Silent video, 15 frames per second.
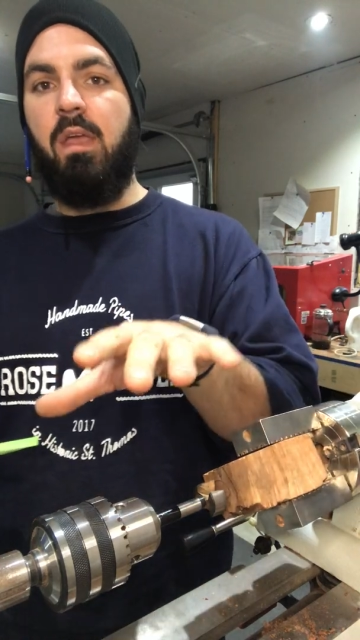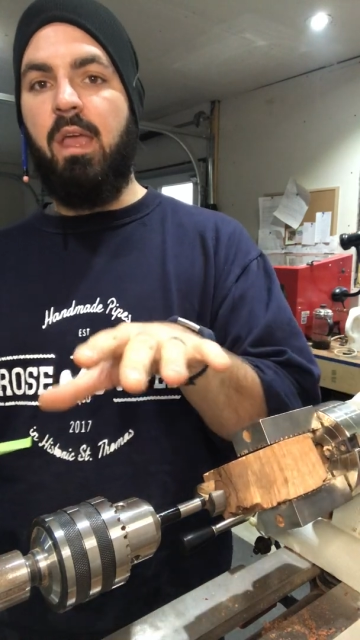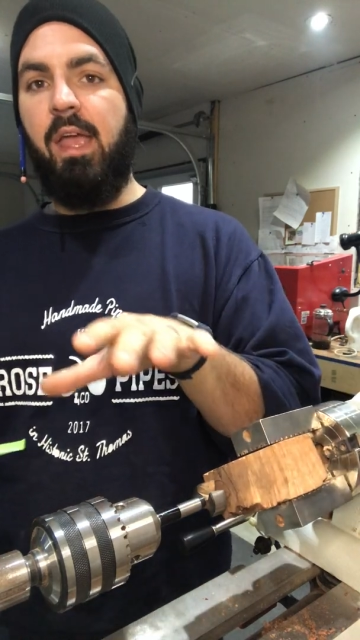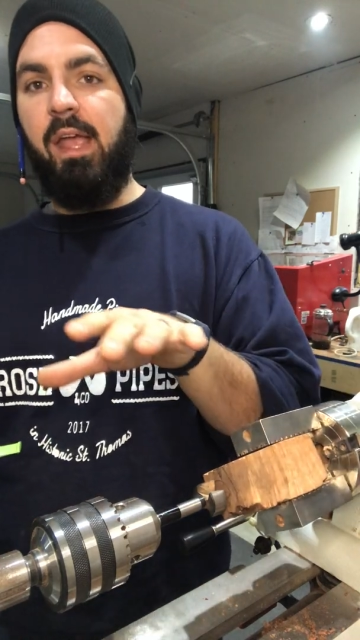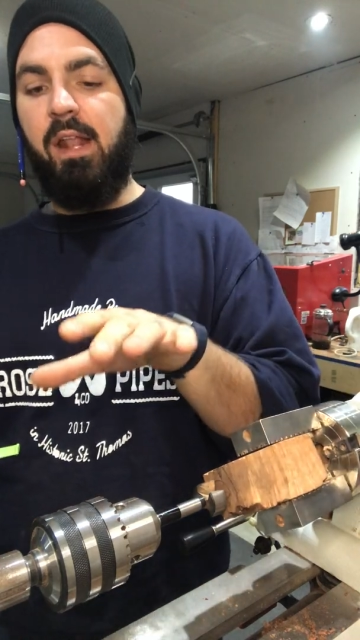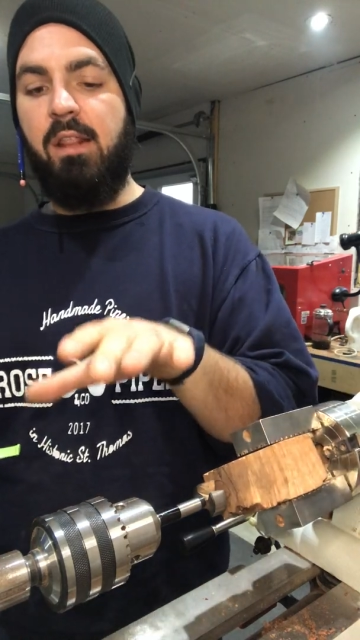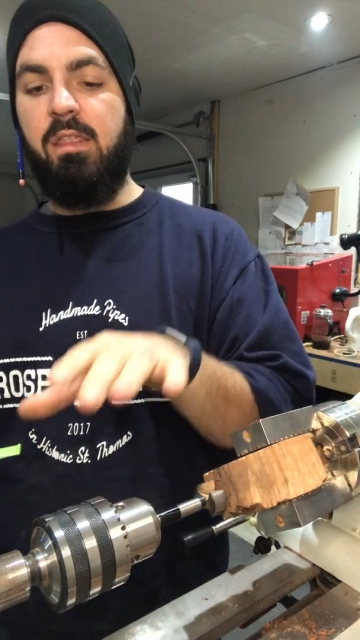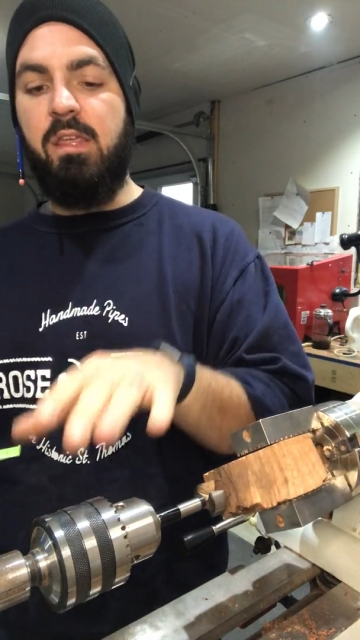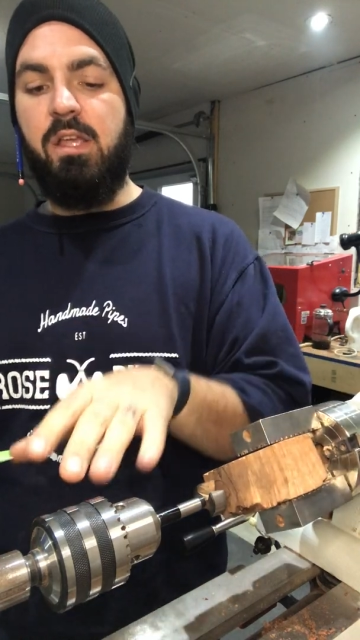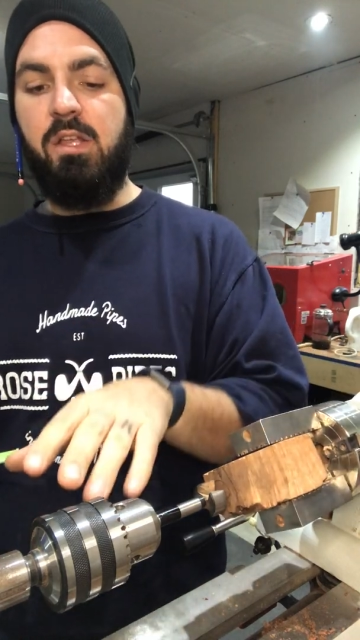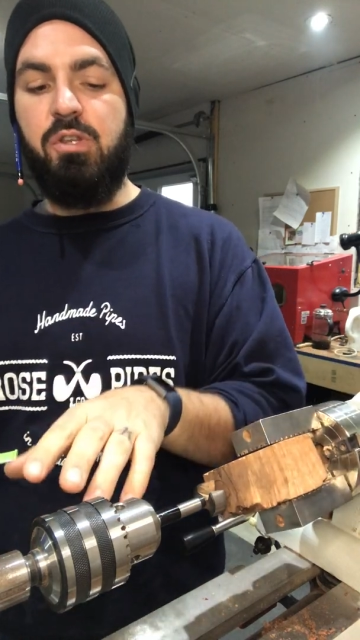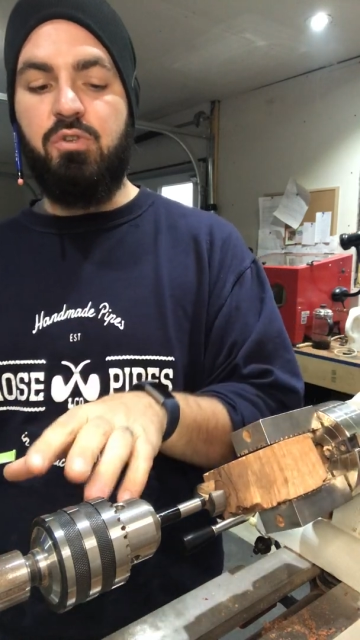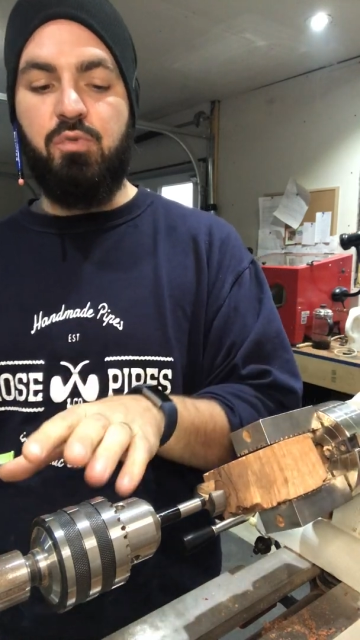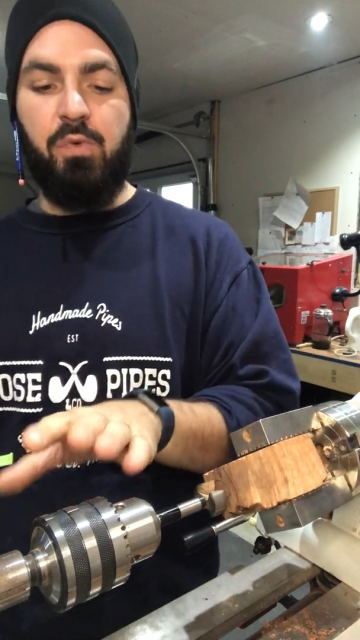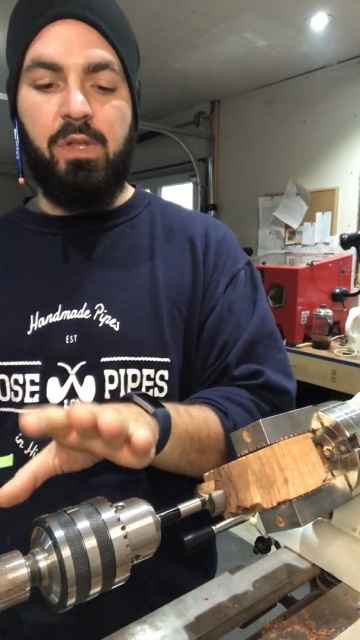and the
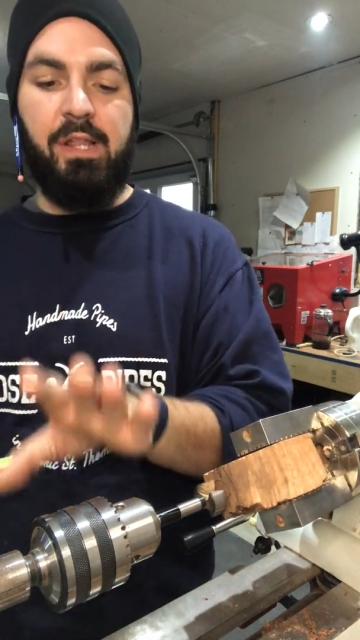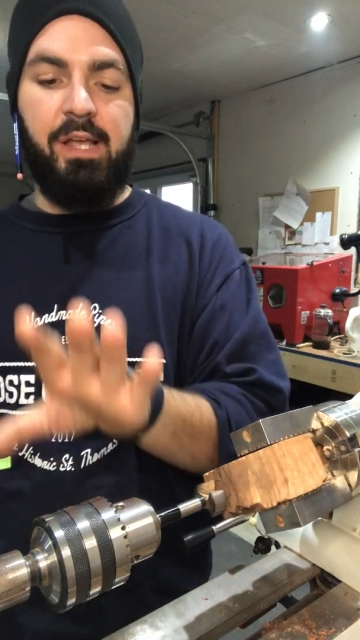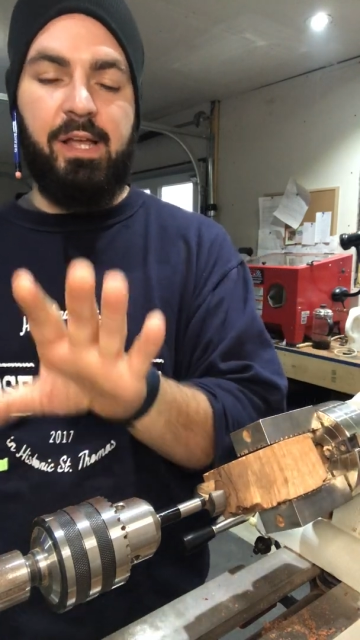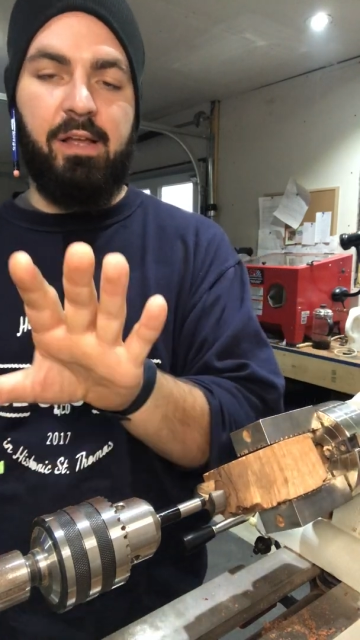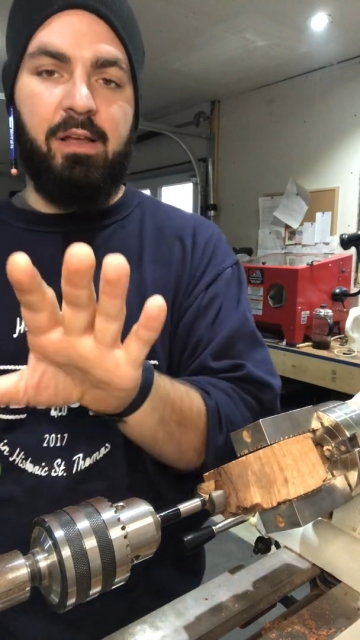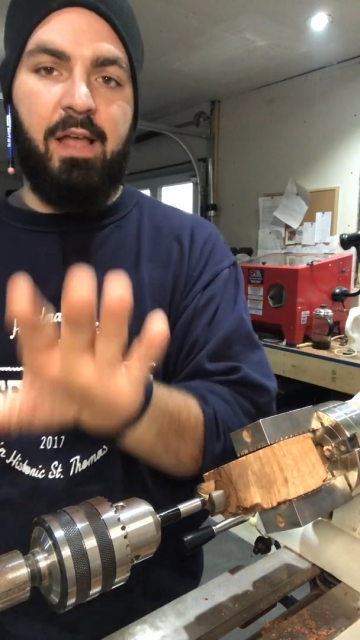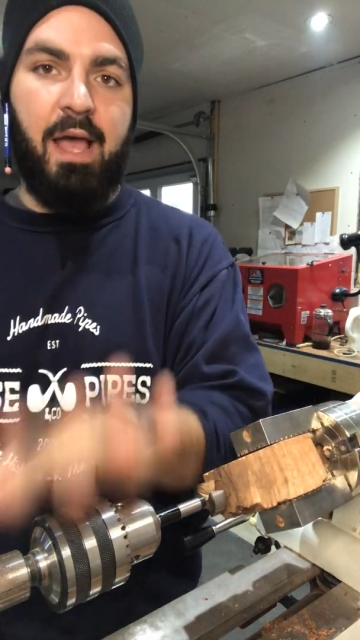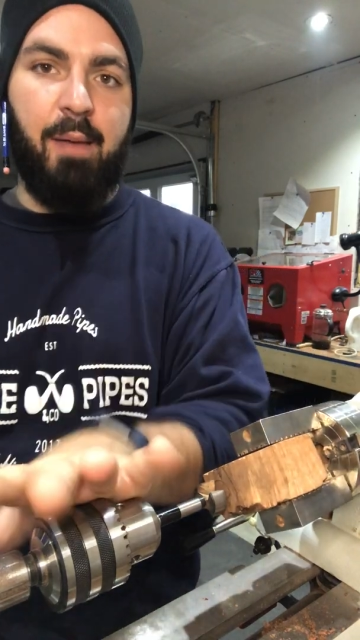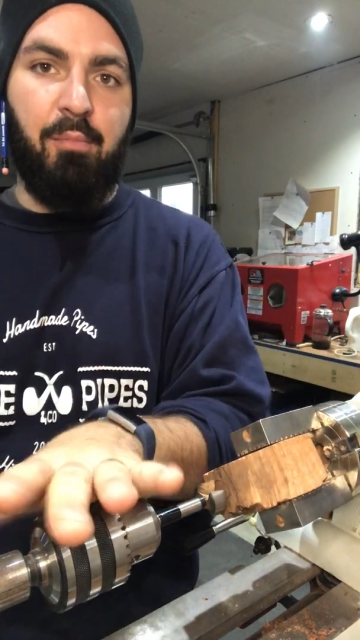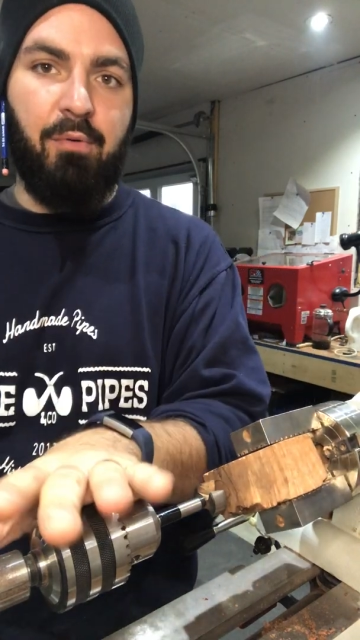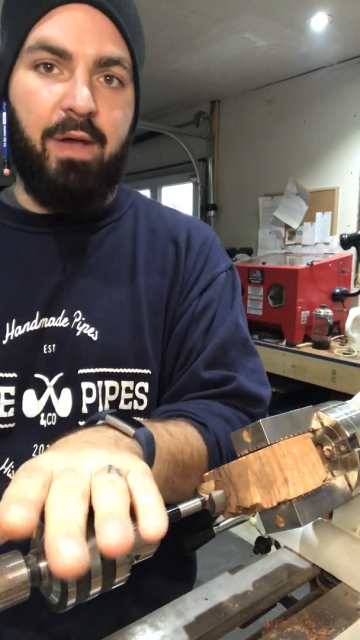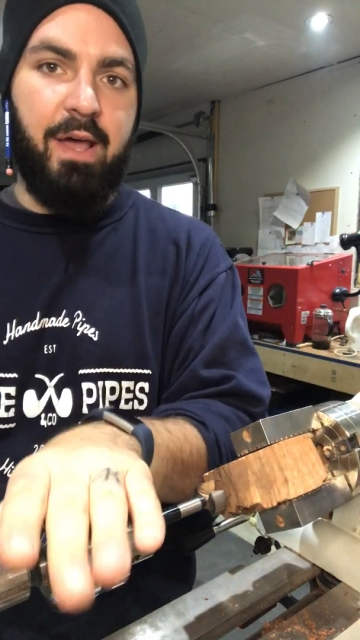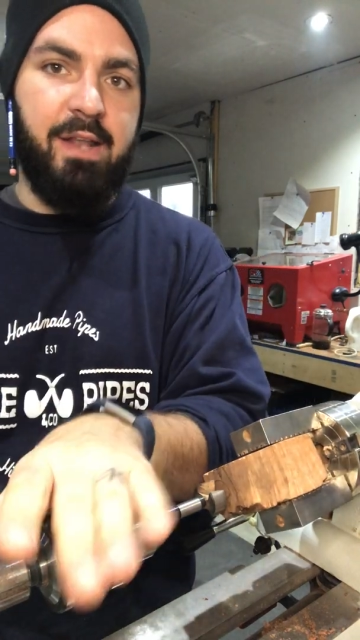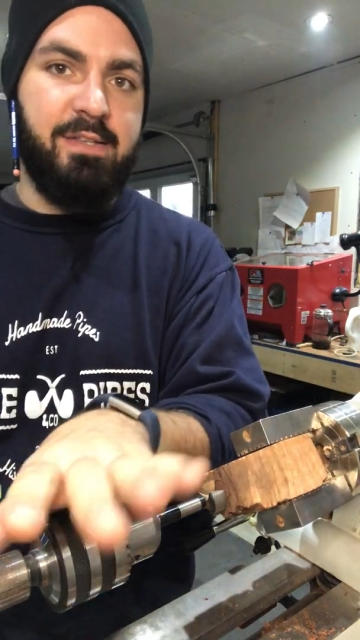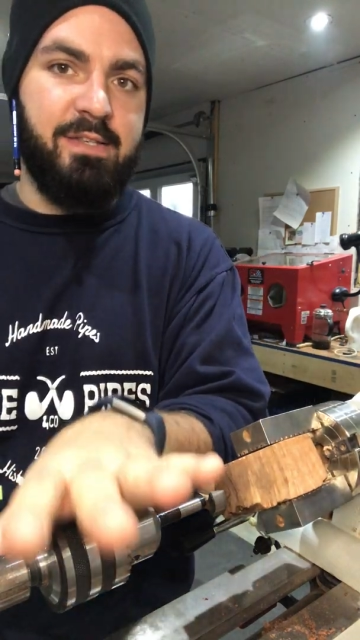drilling
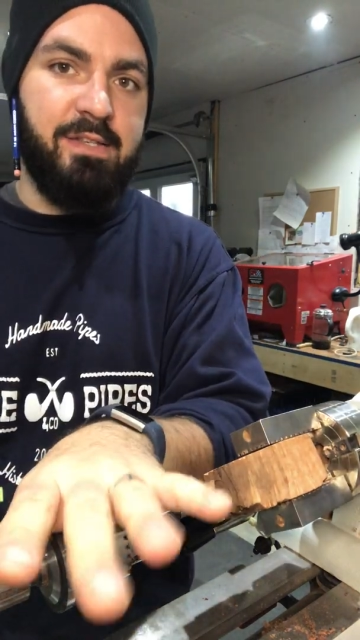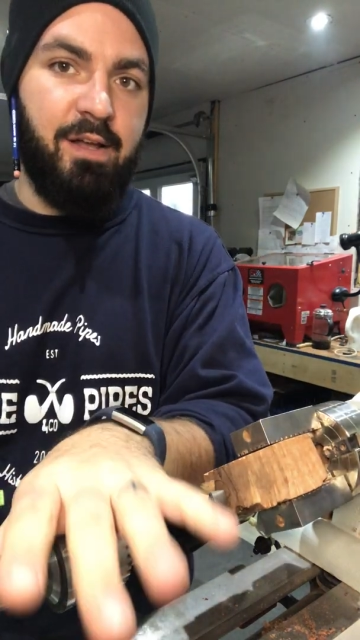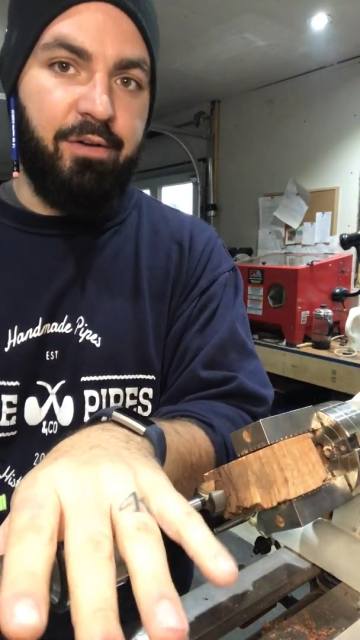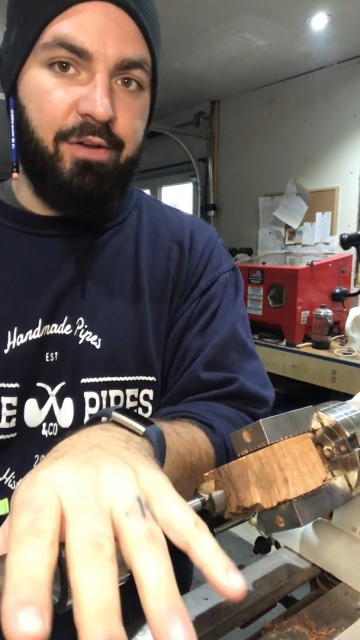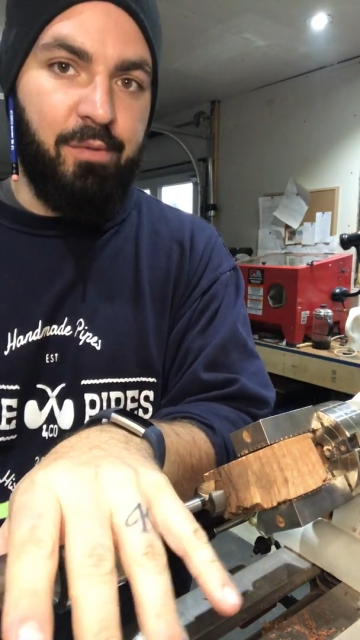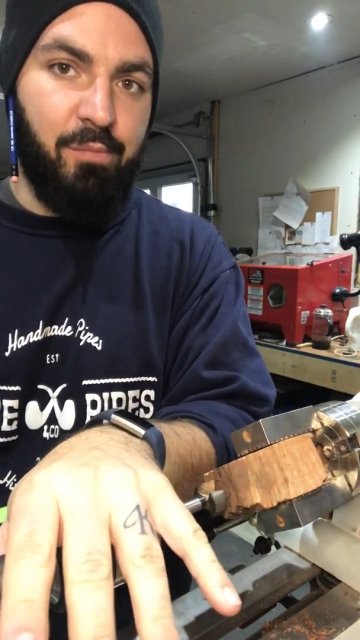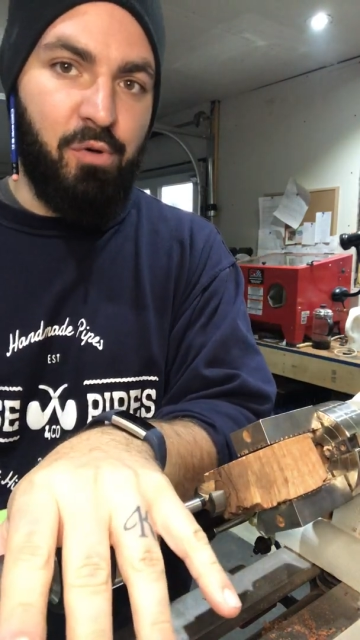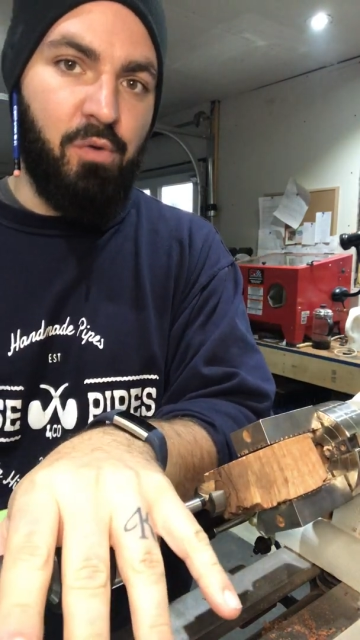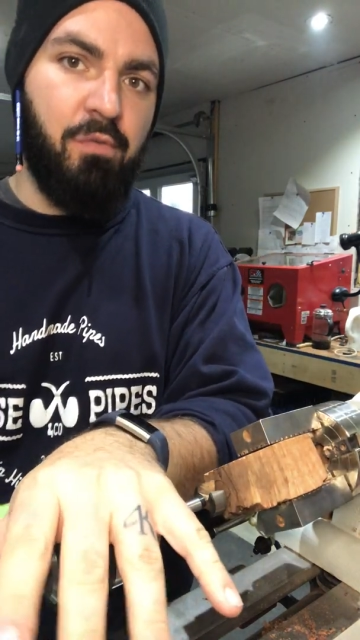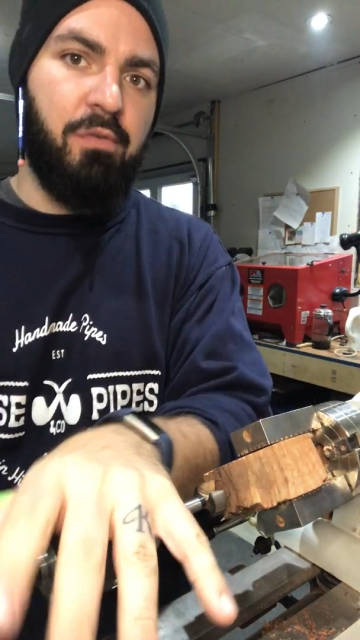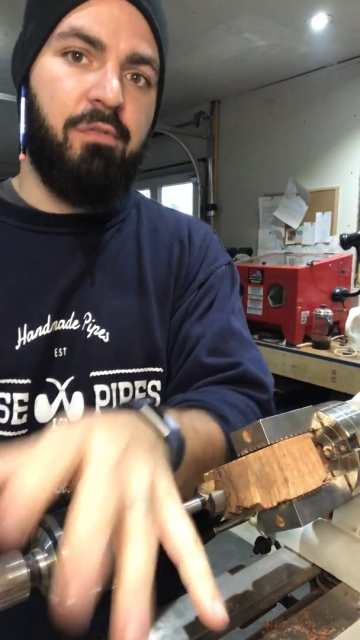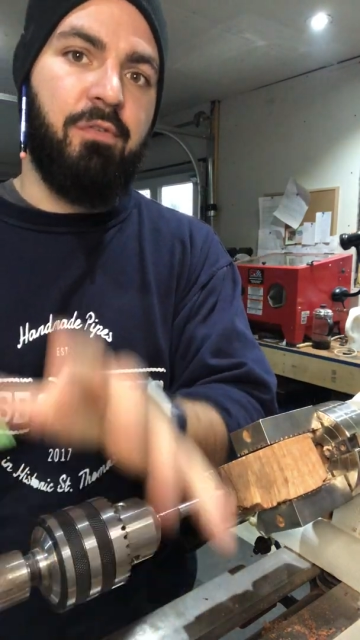apparatus is not gonna move.